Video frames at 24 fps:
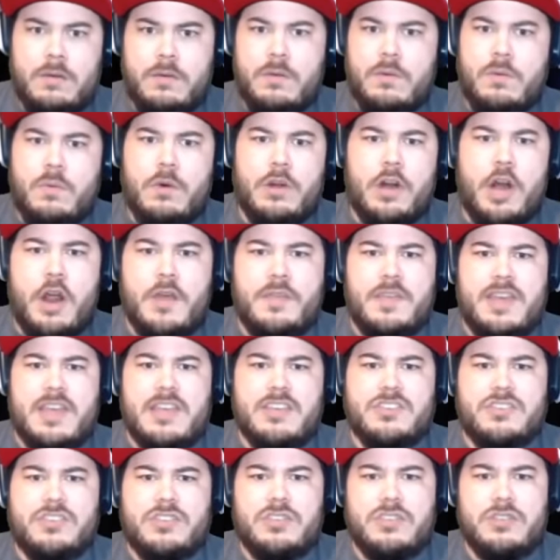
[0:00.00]
What are
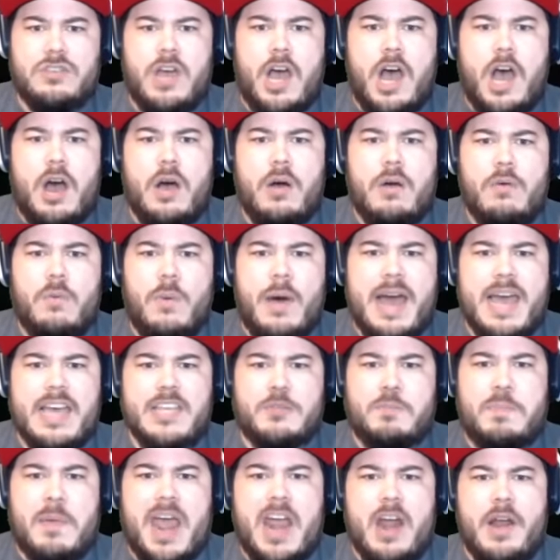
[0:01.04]
these? Oh, why is
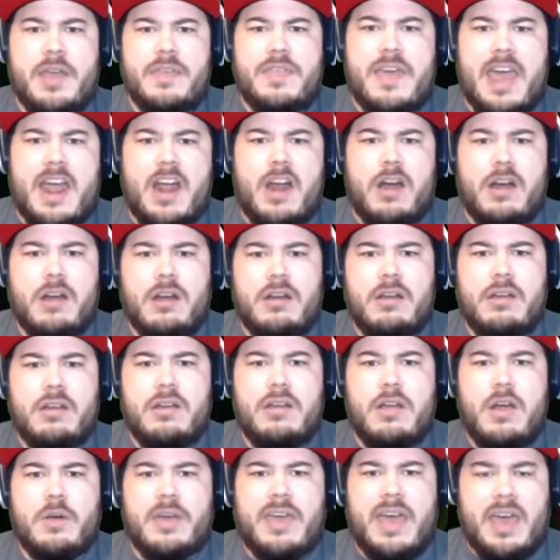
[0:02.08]
Barry there?
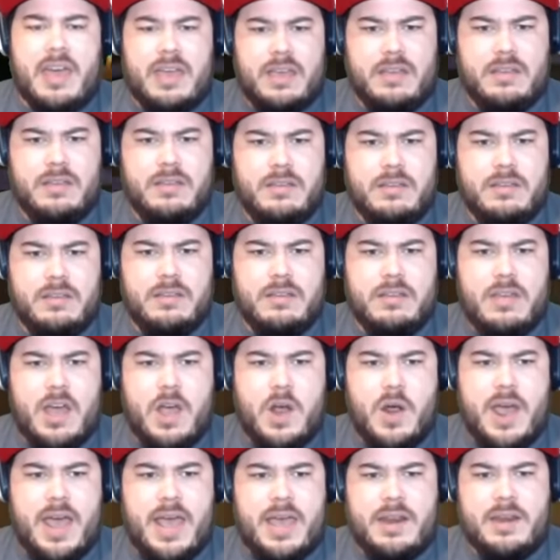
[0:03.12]
Okay, all
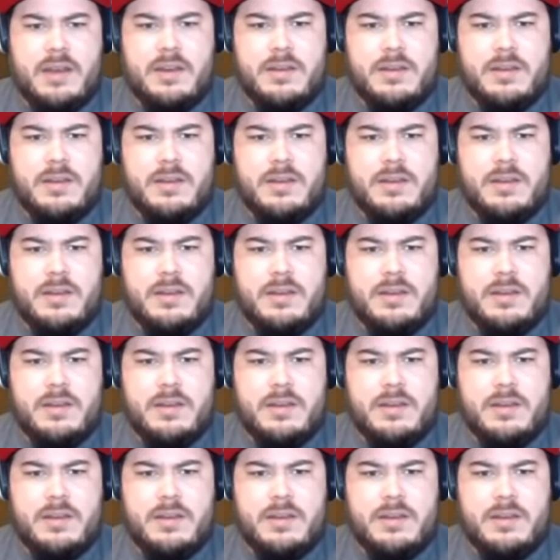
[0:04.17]
right.